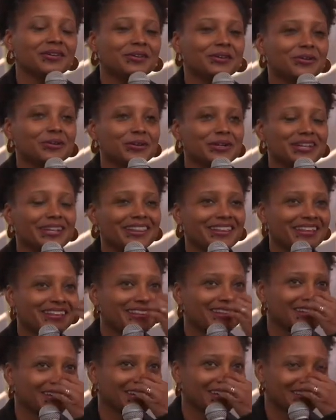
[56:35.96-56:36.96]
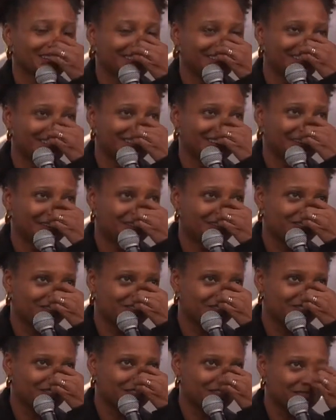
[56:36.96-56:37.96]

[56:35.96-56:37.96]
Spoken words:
Well, one thing that I love,